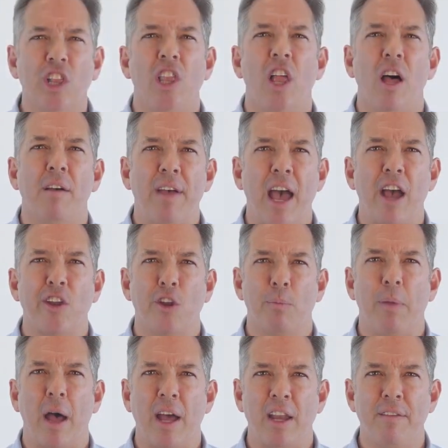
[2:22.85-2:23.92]
love how your
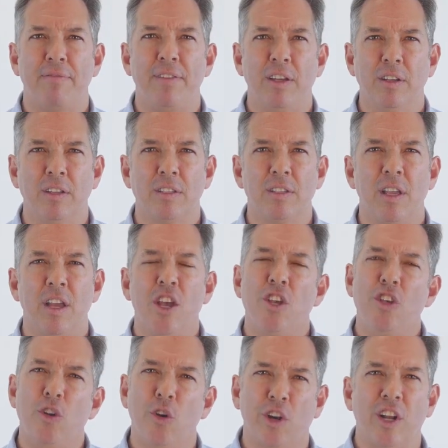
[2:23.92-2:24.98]
body feels.
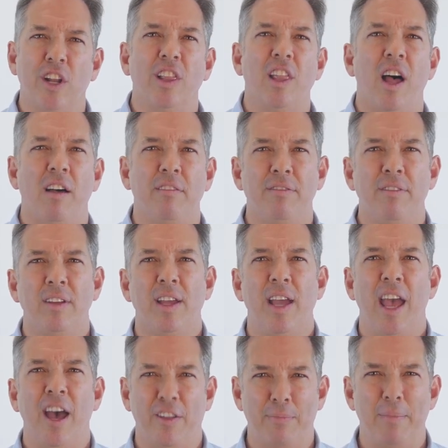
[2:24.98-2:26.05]
You're gonna love
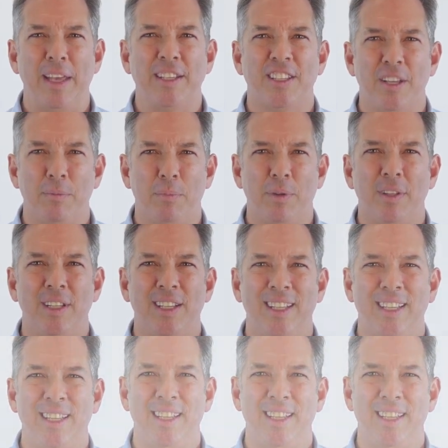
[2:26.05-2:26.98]
Health Made Simple.